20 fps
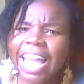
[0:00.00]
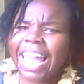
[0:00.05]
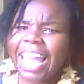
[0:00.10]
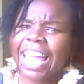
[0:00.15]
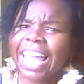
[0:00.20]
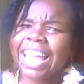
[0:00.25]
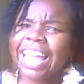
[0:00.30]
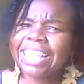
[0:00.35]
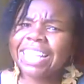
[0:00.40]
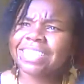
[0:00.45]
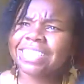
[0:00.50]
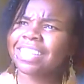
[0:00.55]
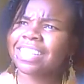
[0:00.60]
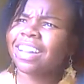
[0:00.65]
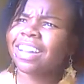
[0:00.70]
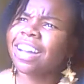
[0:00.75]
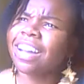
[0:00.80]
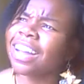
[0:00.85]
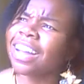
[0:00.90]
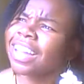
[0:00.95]
And
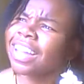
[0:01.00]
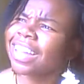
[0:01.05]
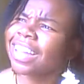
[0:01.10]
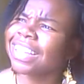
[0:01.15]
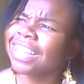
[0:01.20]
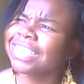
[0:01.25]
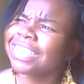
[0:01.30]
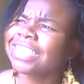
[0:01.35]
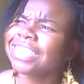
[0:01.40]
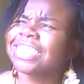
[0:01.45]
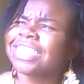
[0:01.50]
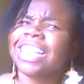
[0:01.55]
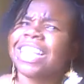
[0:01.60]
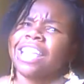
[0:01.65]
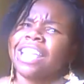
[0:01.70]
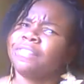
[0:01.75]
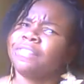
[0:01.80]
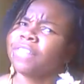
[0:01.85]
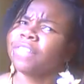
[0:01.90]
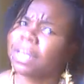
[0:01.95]
she
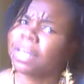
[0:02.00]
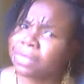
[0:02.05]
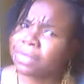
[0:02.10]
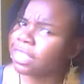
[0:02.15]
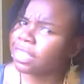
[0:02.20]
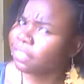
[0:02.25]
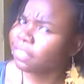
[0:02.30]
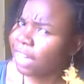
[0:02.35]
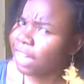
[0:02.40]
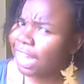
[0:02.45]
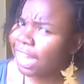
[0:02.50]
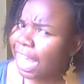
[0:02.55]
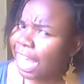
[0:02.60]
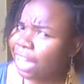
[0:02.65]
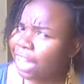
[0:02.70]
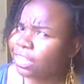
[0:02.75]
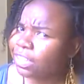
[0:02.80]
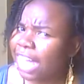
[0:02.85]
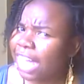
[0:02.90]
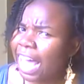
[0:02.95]
flips him right
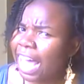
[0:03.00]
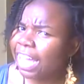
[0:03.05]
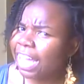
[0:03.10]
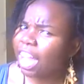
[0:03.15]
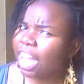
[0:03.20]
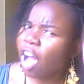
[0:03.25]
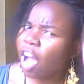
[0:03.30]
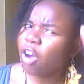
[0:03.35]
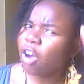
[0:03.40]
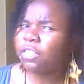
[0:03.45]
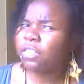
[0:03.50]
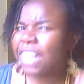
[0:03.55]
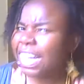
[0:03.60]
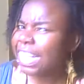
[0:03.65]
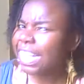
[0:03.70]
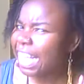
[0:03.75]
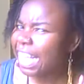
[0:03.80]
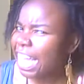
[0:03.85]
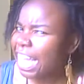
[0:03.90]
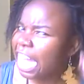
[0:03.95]
out, like, oh
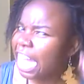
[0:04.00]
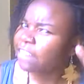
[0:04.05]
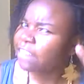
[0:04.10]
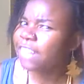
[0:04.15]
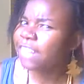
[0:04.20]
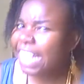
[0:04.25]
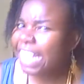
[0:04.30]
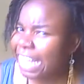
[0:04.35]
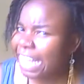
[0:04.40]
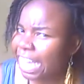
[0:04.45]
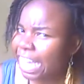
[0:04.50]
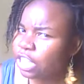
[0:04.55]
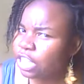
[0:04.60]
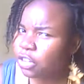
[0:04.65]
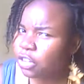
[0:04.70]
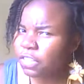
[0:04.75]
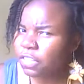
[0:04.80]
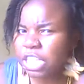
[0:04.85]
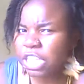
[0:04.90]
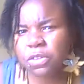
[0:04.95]
really?
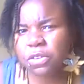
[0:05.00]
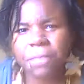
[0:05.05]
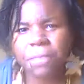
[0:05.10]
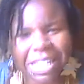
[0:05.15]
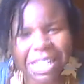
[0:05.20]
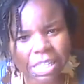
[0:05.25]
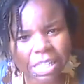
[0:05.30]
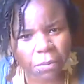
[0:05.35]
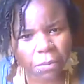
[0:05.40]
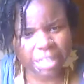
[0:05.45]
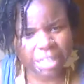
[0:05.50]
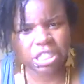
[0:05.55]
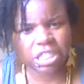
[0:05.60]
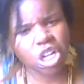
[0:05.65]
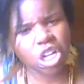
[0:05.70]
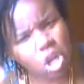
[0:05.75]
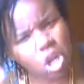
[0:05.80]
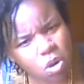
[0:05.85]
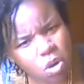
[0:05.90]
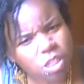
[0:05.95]
Really? You messing with
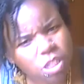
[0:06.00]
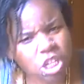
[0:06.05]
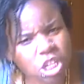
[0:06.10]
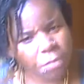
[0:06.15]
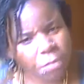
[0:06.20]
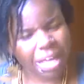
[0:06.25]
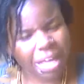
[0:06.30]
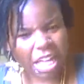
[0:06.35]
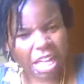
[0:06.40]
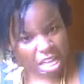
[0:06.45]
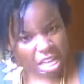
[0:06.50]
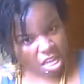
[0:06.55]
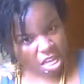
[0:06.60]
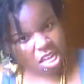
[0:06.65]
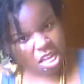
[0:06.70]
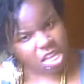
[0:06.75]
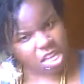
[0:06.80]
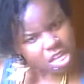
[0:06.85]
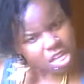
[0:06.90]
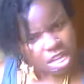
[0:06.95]
dudes?
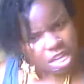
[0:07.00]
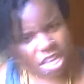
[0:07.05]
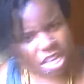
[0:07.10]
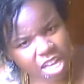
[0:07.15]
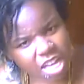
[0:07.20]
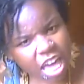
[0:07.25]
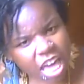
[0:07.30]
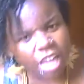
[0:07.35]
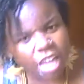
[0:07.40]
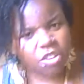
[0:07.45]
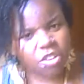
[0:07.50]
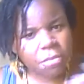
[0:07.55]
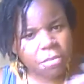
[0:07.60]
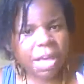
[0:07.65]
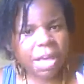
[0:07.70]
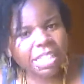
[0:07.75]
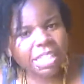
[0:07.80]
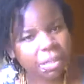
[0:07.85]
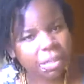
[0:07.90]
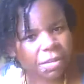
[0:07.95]
You
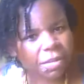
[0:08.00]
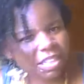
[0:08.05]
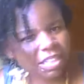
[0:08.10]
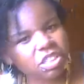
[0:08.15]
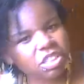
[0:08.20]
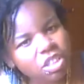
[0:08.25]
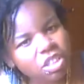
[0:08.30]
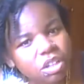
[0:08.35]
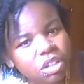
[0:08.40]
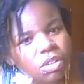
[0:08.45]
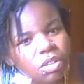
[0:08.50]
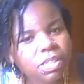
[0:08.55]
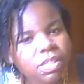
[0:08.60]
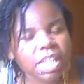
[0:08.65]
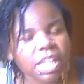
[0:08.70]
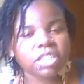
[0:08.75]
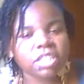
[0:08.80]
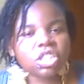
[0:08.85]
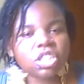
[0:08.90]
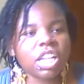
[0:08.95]
messing with
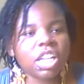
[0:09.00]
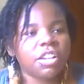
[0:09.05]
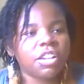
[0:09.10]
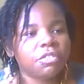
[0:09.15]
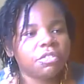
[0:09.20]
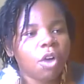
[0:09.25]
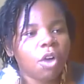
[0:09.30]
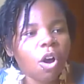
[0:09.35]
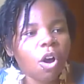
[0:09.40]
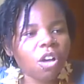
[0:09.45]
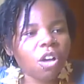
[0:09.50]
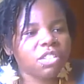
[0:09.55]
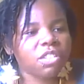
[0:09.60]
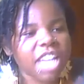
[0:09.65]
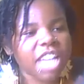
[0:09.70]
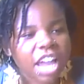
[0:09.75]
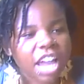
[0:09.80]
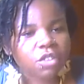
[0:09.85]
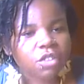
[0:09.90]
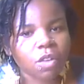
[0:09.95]
dudes? And she
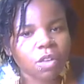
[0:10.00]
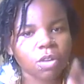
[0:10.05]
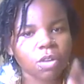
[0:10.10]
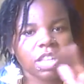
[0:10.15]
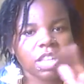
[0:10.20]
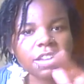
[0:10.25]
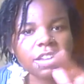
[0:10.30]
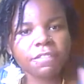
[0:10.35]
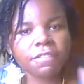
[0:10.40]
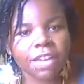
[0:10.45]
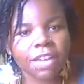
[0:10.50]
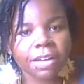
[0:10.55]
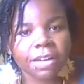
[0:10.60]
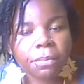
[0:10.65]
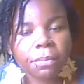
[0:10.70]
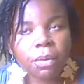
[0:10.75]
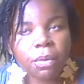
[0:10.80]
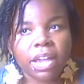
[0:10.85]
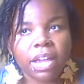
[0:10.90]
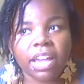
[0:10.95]
all neck rolling and
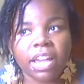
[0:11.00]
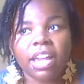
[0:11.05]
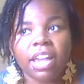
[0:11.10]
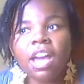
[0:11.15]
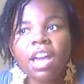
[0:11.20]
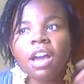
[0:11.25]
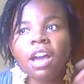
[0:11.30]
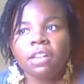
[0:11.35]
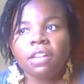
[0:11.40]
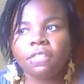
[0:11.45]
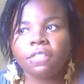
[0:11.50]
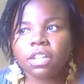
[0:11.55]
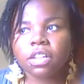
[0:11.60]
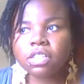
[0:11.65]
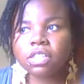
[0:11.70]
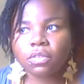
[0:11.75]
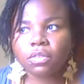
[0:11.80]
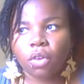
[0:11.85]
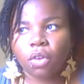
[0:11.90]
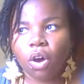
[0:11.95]
finger pointing.
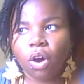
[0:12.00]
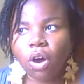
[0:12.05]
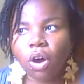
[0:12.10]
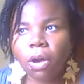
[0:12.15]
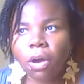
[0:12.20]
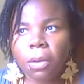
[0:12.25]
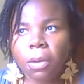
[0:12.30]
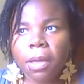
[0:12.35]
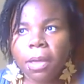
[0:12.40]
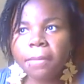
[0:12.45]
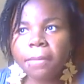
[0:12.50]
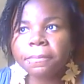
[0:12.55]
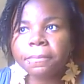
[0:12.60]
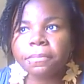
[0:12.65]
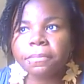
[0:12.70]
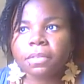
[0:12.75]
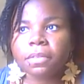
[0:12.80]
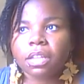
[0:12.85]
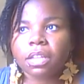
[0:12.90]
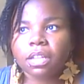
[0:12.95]
First of all,
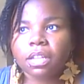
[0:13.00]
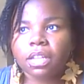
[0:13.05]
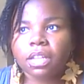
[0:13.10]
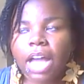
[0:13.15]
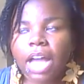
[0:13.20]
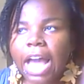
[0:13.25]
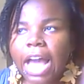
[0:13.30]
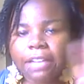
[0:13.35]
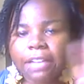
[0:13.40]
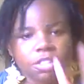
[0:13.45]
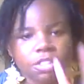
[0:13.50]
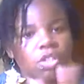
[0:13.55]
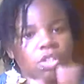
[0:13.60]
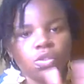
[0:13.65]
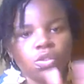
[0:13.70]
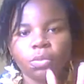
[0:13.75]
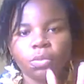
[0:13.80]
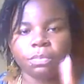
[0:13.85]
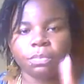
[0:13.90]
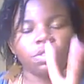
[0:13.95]
I have
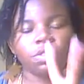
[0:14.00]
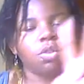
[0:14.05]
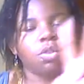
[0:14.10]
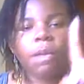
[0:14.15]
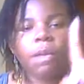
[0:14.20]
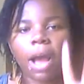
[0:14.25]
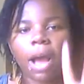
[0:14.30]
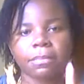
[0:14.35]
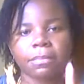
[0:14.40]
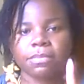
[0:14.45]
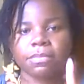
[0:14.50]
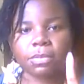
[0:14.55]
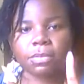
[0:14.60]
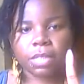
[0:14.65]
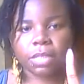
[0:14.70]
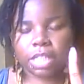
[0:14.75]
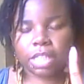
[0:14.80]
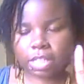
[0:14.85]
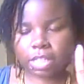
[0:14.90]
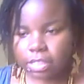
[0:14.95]
two problems
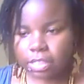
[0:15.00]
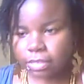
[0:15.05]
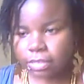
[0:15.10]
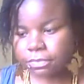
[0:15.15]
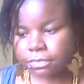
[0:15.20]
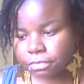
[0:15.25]
with it.